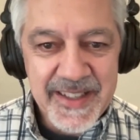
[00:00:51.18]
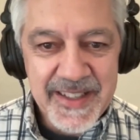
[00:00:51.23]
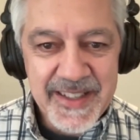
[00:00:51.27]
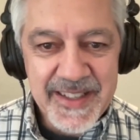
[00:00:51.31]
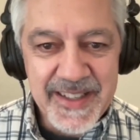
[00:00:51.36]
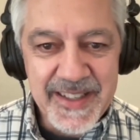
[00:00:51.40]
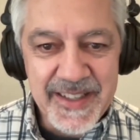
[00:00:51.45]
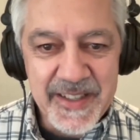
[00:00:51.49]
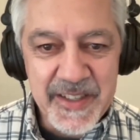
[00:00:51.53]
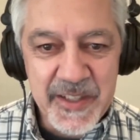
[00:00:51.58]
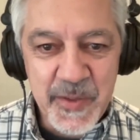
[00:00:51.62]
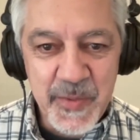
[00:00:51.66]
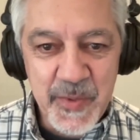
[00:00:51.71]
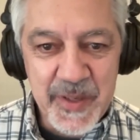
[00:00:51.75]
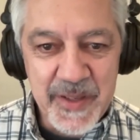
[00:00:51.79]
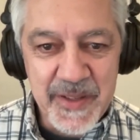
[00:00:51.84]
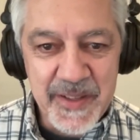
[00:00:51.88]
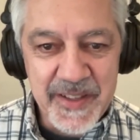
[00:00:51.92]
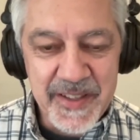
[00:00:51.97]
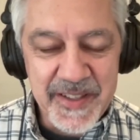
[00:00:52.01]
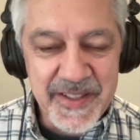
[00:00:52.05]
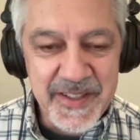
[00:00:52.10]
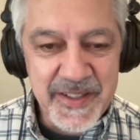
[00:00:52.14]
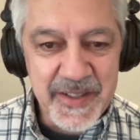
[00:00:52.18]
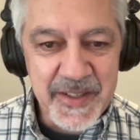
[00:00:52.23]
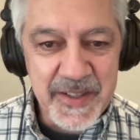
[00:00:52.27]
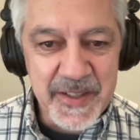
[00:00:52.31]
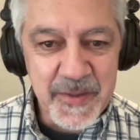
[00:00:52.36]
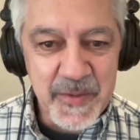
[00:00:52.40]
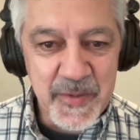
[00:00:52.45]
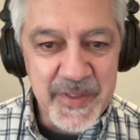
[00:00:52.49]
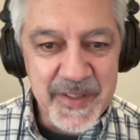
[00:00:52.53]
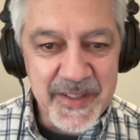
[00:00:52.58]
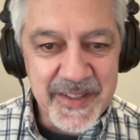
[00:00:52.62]
as well as
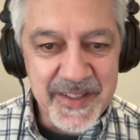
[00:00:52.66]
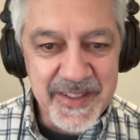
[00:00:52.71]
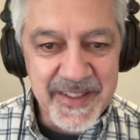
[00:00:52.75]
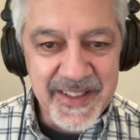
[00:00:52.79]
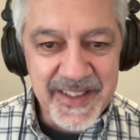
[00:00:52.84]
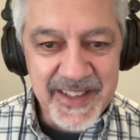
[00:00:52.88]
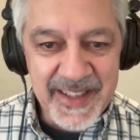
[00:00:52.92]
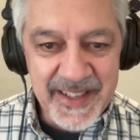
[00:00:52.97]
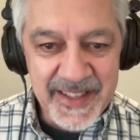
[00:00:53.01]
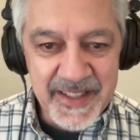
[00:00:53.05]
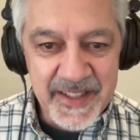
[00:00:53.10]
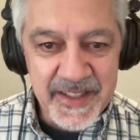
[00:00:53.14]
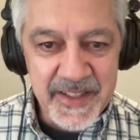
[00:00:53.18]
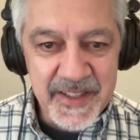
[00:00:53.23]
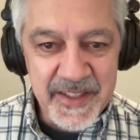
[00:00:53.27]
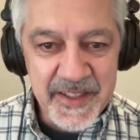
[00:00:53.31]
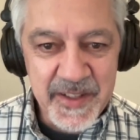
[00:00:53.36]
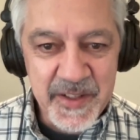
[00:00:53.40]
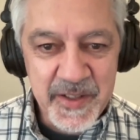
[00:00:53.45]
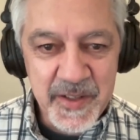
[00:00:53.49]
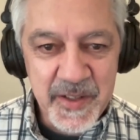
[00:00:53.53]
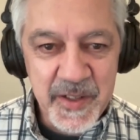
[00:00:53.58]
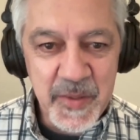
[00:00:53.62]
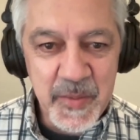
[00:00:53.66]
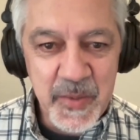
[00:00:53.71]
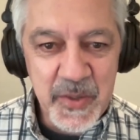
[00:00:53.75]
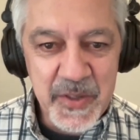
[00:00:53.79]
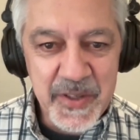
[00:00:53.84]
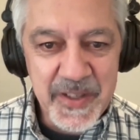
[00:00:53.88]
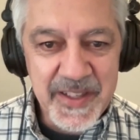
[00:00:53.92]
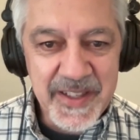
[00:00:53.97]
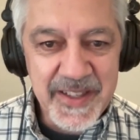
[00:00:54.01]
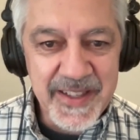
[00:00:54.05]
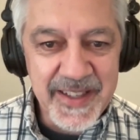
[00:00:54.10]
within the analyst
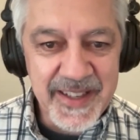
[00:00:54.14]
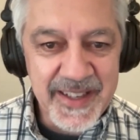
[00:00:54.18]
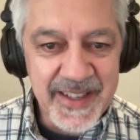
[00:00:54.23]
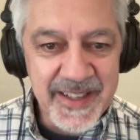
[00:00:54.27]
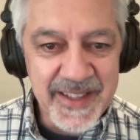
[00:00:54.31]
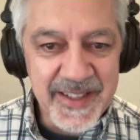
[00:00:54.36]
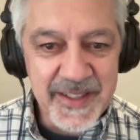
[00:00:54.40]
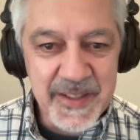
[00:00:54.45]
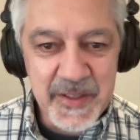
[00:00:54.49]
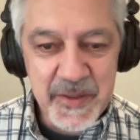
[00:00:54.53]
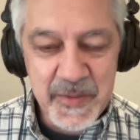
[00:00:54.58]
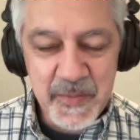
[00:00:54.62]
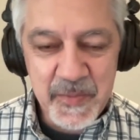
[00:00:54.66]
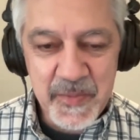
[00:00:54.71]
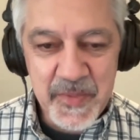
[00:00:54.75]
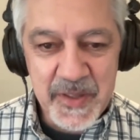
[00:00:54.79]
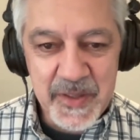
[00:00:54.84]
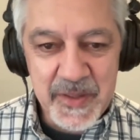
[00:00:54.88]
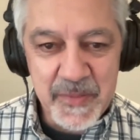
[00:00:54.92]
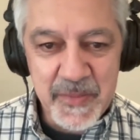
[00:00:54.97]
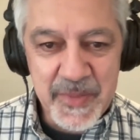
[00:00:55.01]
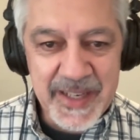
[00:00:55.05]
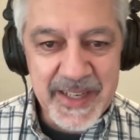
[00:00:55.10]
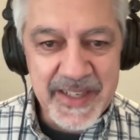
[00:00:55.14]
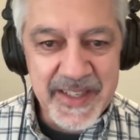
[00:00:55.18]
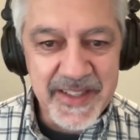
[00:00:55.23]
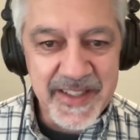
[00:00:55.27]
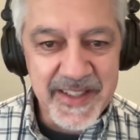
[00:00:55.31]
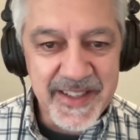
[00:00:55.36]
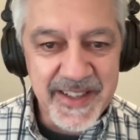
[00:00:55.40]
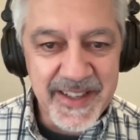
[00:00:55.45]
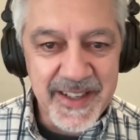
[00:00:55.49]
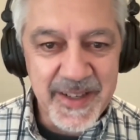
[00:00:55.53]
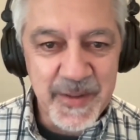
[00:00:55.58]
community. And back in the
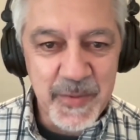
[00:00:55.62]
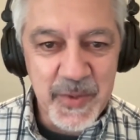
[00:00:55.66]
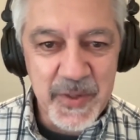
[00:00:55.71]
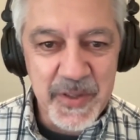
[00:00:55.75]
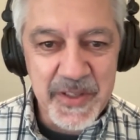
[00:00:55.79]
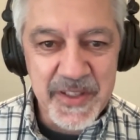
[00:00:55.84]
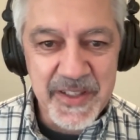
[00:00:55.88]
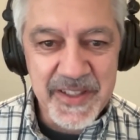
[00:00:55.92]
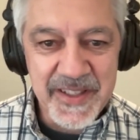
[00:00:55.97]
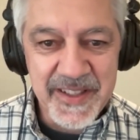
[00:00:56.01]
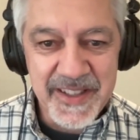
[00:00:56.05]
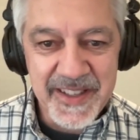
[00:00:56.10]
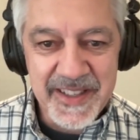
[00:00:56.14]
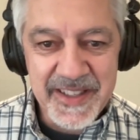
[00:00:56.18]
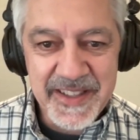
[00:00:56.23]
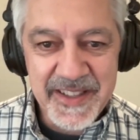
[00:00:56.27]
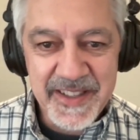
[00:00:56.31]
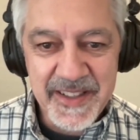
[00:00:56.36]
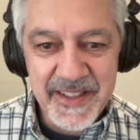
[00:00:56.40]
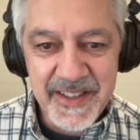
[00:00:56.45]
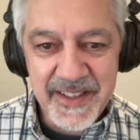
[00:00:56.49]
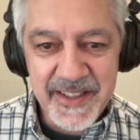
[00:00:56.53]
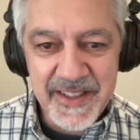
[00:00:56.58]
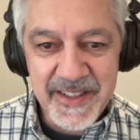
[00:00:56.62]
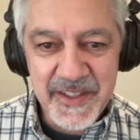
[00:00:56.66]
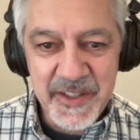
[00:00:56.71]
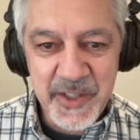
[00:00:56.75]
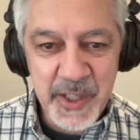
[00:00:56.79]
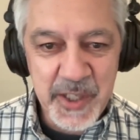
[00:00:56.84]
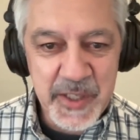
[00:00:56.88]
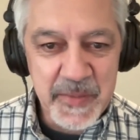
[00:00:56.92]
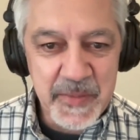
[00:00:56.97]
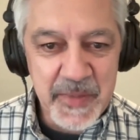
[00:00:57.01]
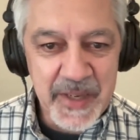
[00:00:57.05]
day, I worked in IT at
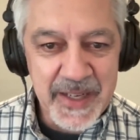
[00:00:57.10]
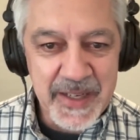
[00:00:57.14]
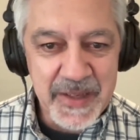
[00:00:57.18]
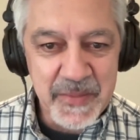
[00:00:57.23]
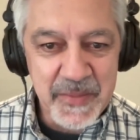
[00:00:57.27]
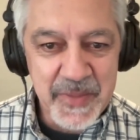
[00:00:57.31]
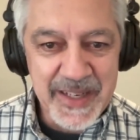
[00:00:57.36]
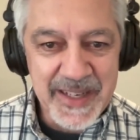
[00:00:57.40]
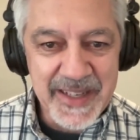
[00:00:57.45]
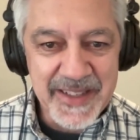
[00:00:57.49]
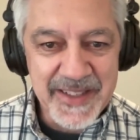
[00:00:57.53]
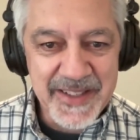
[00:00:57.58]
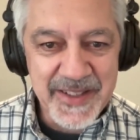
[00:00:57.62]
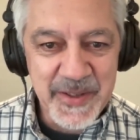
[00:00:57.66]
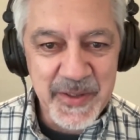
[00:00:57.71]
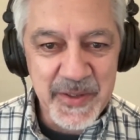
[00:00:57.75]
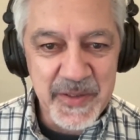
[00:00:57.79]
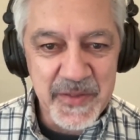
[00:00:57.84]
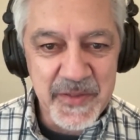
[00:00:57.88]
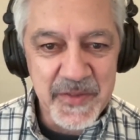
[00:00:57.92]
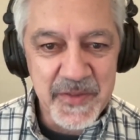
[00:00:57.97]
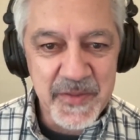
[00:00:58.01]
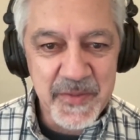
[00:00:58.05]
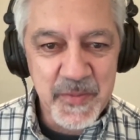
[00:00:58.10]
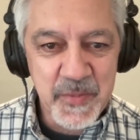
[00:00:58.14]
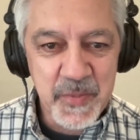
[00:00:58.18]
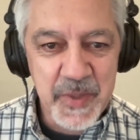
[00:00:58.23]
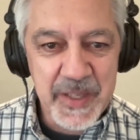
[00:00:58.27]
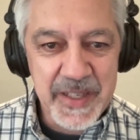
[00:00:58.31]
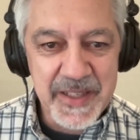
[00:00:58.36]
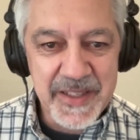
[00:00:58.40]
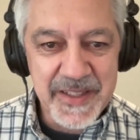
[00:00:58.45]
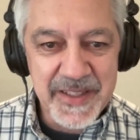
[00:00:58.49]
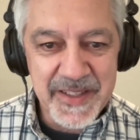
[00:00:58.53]
Chase Manhattan Bank. So
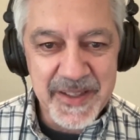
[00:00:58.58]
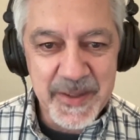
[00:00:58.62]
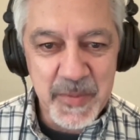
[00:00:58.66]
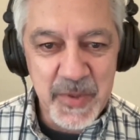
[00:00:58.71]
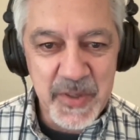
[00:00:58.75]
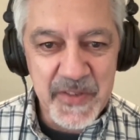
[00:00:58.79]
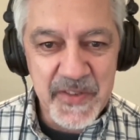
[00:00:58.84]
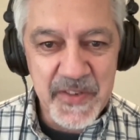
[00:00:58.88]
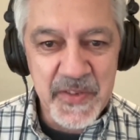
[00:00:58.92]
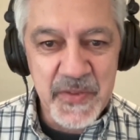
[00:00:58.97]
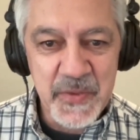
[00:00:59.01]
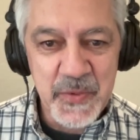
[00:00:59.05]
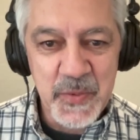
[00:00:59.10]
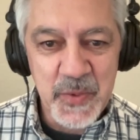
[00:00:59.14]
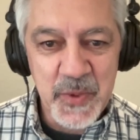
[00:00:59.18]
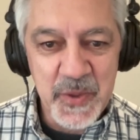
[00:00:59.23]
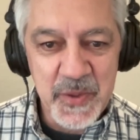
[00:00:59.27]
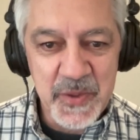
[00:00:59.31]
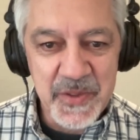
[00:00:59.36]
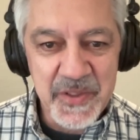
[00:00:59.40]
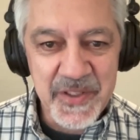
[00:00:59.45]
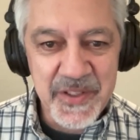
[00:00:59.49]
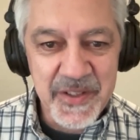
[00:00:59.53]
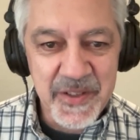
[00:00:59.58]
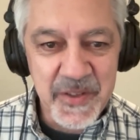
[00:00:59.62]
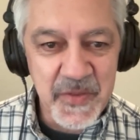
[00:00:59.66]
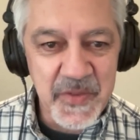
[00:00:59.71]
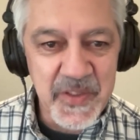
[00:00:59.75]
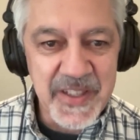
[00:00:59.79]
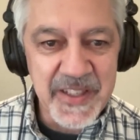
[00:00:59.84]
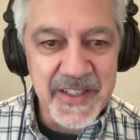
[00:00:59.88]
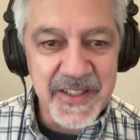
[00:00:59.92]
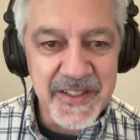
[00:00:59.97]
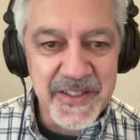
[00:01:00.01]
played a number of different roles over
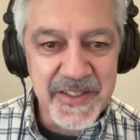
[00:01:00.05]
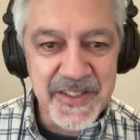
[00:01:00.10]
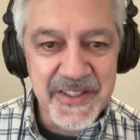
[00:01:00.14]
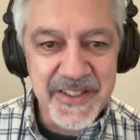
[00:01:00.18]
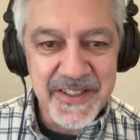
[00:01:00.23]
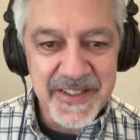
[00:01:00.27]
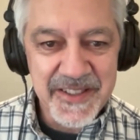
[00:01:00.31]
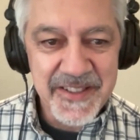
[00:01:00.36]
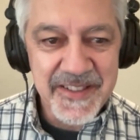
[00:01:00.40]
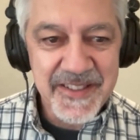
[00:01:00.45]
the years.